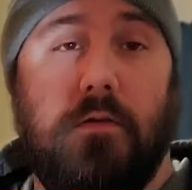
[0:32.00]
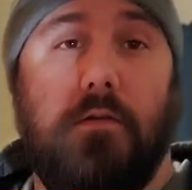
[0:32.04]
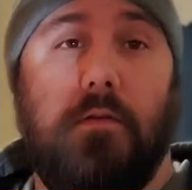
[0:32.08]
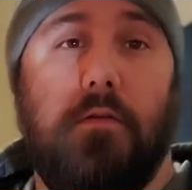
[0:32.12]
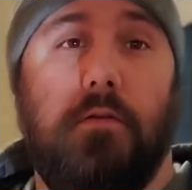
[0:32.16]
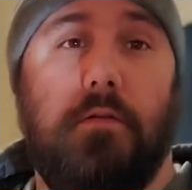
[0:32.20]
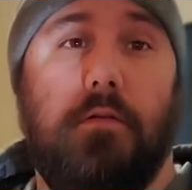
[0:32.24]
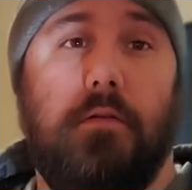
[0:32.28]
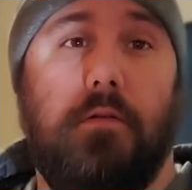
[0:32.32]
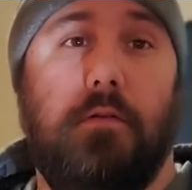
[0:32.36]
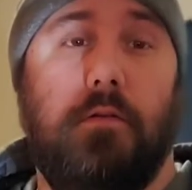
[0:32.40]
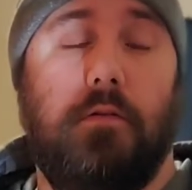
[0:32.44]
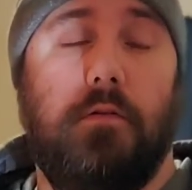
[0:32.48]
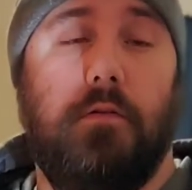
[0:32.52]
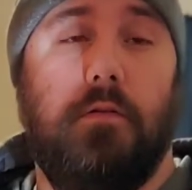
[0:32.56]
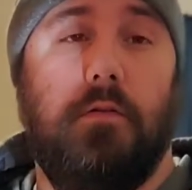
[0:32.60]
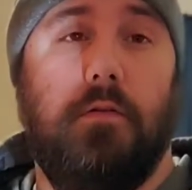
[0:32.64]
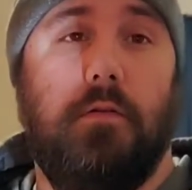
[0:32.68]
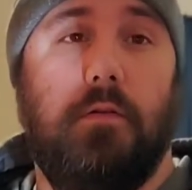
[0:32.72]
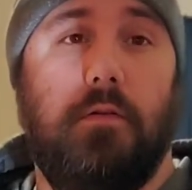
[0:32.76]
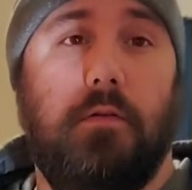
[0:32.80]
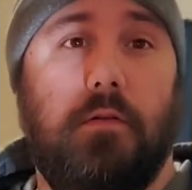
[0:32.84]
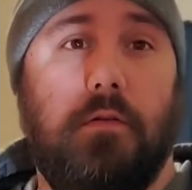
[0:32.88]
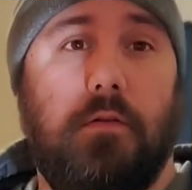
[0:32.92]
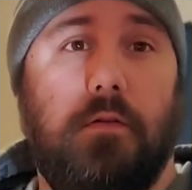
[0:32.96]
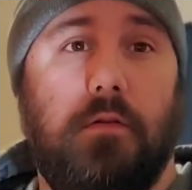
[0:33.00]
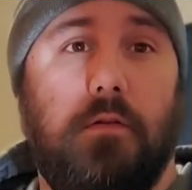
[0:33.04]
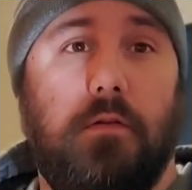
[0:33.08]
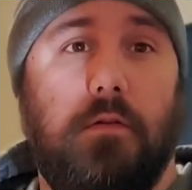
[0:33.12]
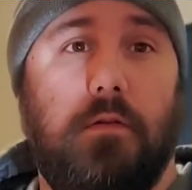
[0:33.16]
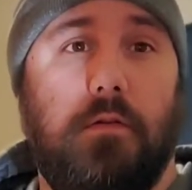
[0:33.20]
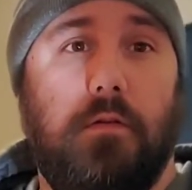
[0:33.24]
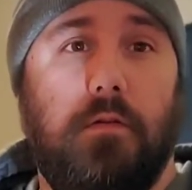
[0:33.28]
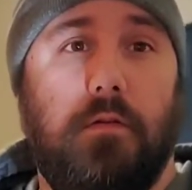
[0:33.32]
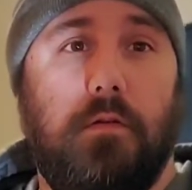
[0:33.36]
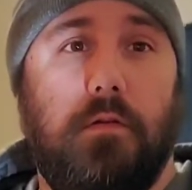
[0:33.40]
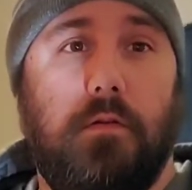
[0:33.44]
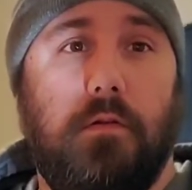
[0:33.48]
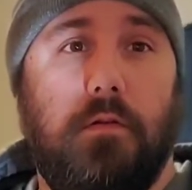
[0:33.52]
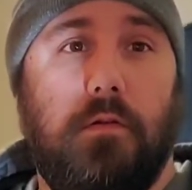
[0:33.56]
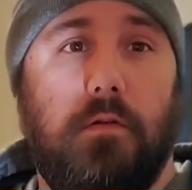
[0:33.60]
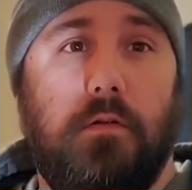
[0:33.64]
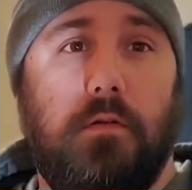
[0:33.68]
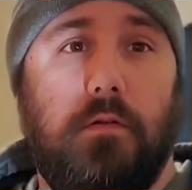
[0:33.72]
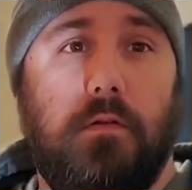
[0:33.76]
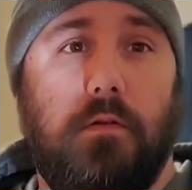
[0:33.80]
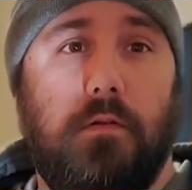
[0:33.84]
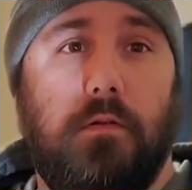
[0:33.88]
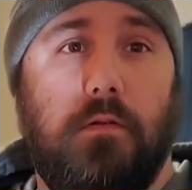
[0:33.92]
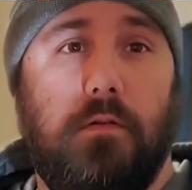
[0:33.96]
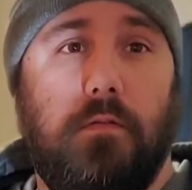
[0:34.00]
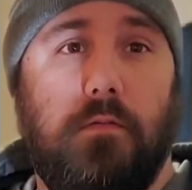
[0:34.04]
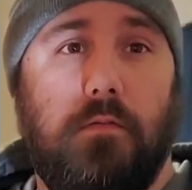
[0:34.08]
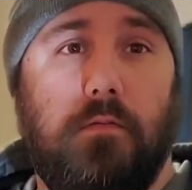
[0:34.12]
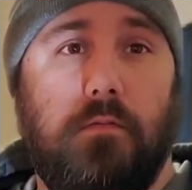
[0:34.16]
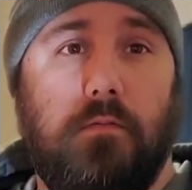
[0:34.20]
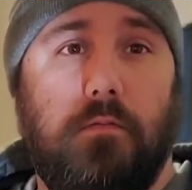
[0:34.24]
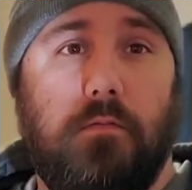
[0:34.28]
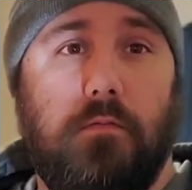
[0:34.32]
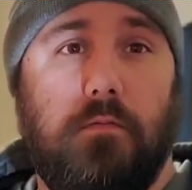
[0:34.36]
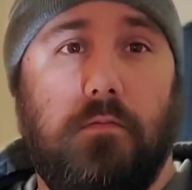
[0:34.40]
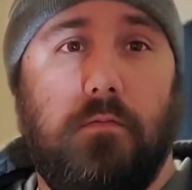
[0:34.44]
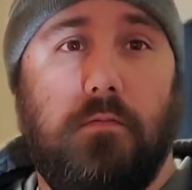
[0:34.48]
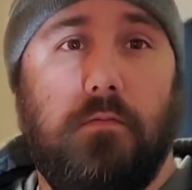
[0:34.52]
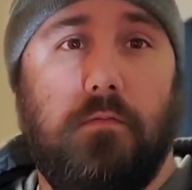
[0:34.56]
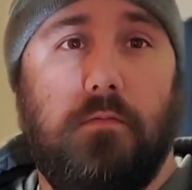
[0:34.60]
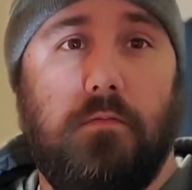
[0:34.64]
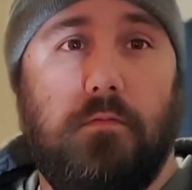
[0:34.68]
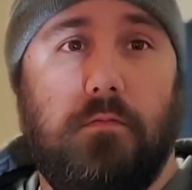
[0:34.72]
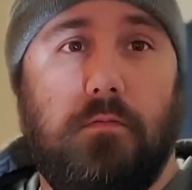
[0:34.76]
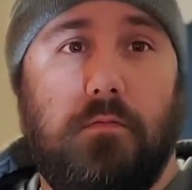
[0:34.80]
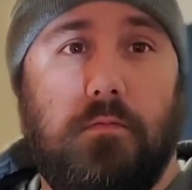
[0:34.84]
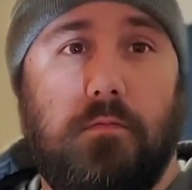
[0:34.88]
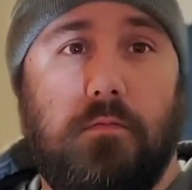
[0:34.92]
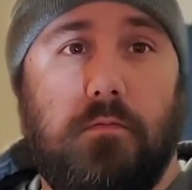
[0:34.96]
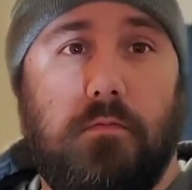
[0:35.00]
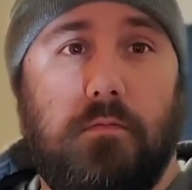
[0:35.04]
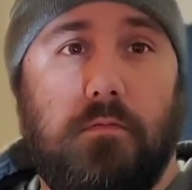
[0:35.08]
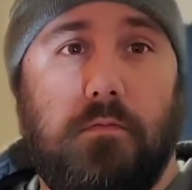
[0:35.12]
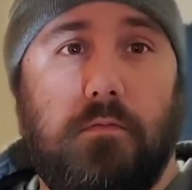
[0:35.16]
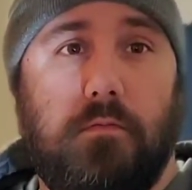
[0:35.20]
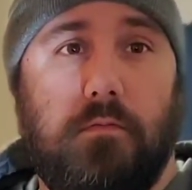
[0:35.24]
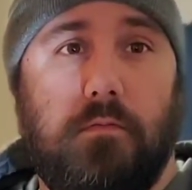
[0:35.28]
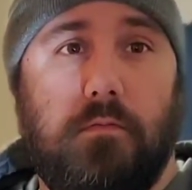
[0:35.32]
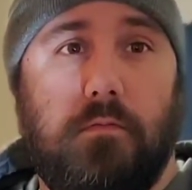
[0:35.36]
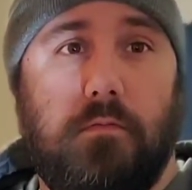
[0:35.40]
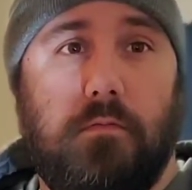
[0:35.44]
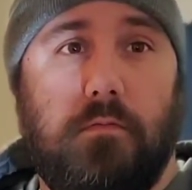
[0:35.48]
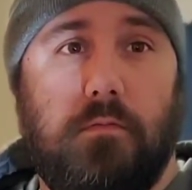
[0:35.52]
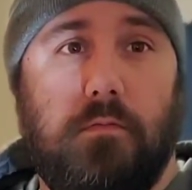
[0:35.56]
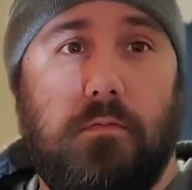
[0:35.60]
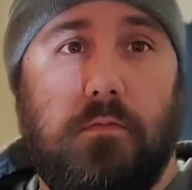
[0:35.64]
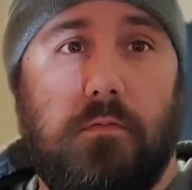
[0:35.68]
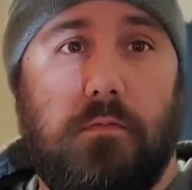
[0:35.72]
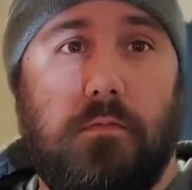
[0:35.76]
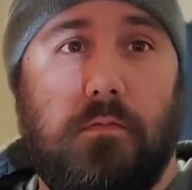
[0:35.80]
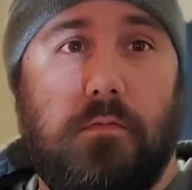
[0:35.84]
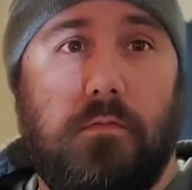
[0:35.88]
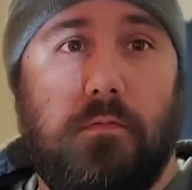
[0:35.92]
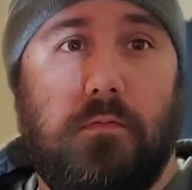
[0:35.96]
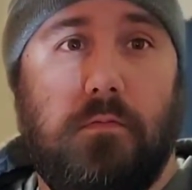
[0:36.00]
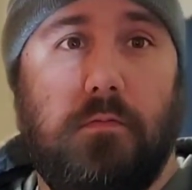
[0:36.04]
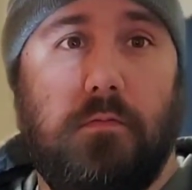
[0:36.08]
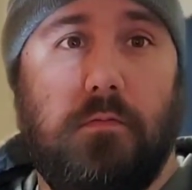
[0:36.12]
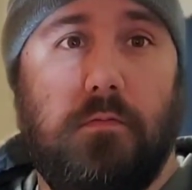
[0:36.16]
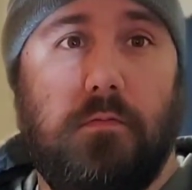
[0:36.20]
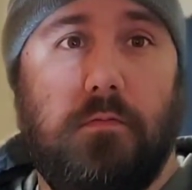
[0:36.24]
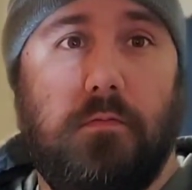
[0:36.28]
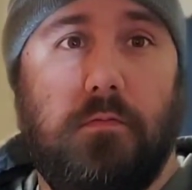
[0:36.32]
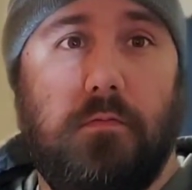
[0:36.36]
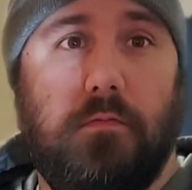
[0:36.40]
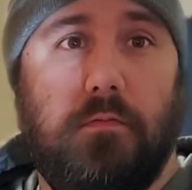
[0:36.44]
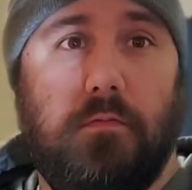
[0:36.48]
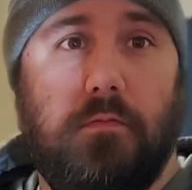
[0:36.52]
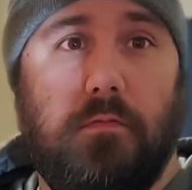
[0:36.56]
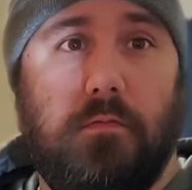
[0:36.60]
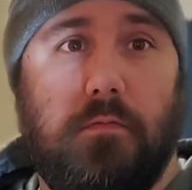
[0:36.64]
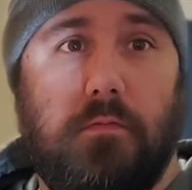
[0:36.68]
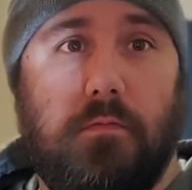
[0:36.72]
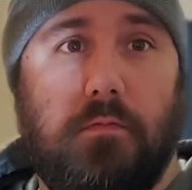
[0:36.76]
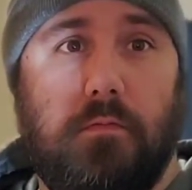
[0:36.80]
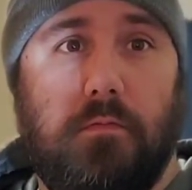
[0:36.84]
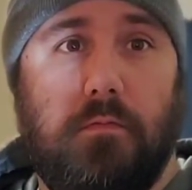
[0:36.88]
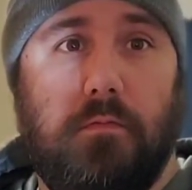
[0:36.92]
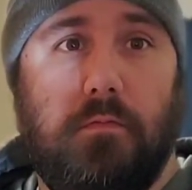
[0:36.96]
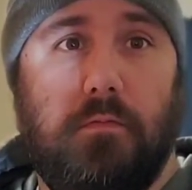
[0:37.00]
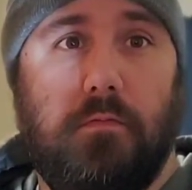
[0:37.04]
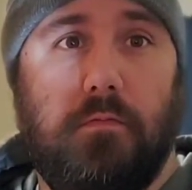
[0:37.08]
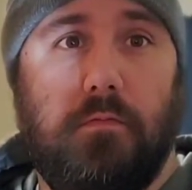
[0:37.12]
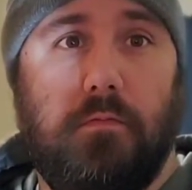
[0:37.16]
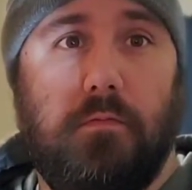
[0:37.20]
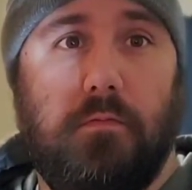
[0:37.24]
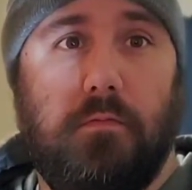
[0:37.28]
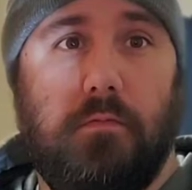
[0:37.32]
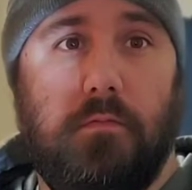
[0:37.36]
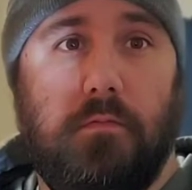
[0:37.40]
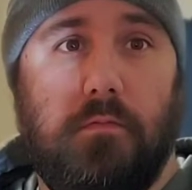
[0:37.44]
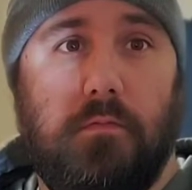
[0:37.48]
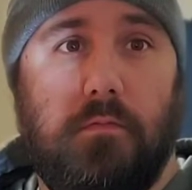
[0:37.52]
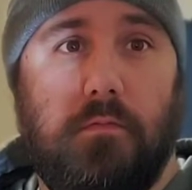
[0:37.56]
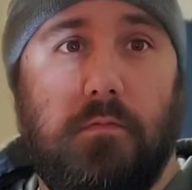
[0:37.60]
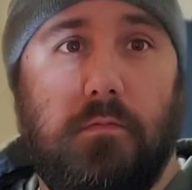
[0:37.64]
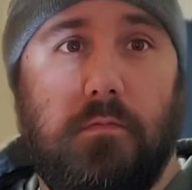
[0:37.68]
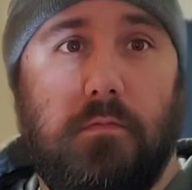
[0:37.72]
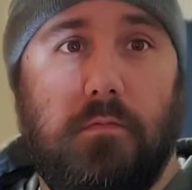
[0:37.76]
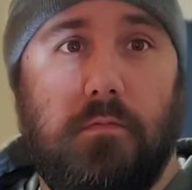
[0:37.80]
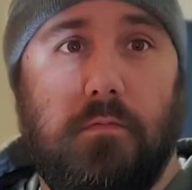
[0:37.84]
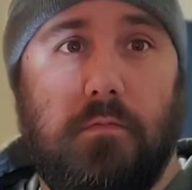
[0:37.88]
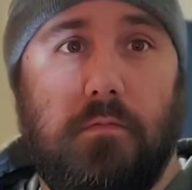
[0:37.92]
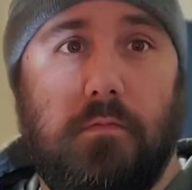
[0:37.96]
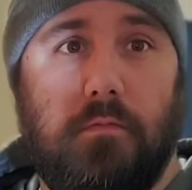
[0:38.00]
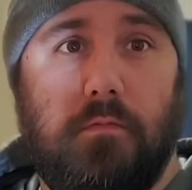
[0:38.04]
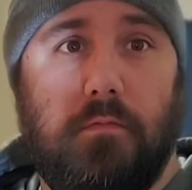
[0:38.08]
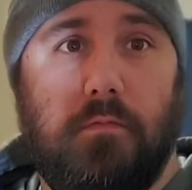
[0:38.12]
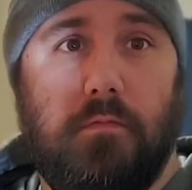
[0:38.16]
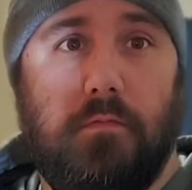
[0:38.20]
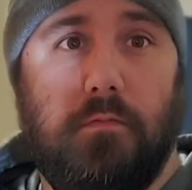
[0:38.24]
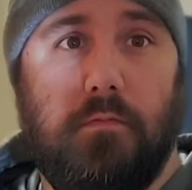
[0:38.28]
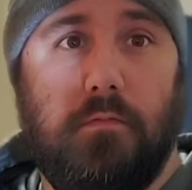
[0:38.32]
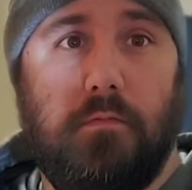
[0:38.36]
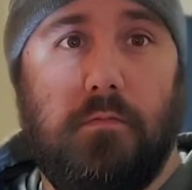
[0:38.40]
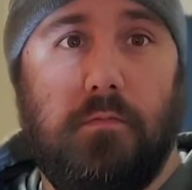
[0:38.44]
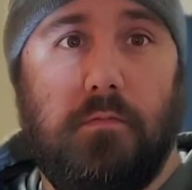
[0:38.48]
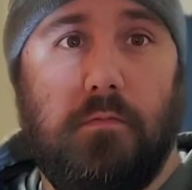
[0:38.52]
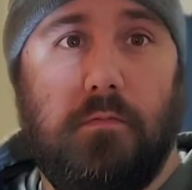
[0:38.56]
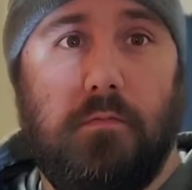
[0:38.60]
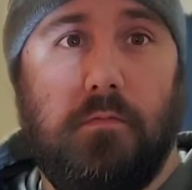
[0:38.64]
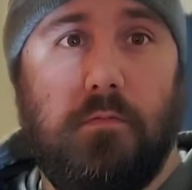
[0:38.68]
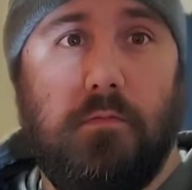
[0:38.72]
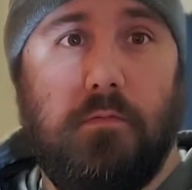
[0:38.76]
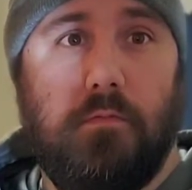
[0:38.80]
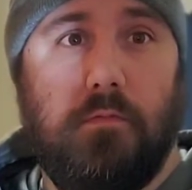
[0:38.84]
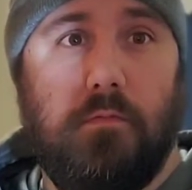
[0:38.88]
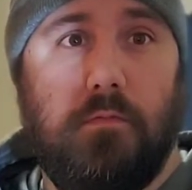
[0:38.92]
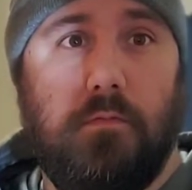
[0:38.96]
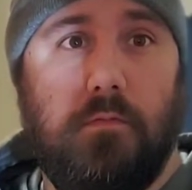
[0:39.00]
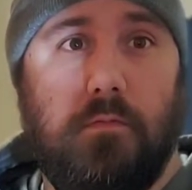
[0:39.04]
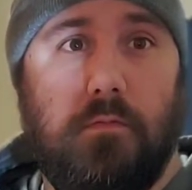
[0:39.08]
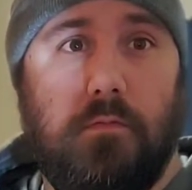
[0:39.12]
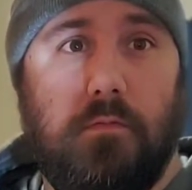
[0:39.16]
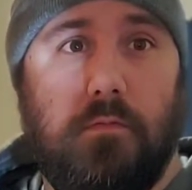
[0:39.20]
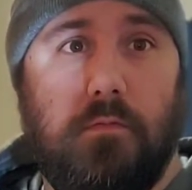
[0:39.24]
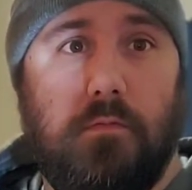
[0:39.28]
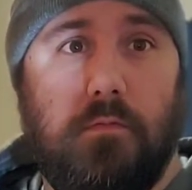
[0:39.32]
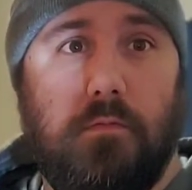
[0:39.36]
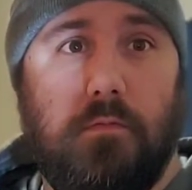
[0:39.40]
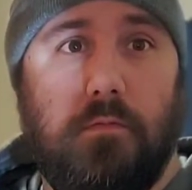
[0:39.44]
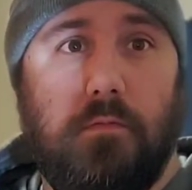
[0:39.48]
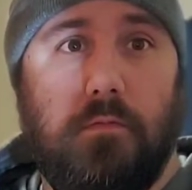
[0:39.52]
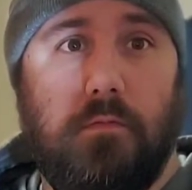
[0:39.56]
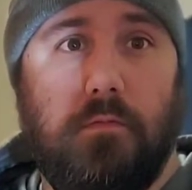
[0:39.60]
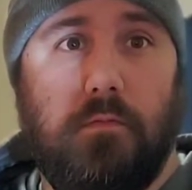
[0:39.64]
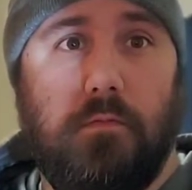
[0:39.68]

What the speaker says: Nobody speaks.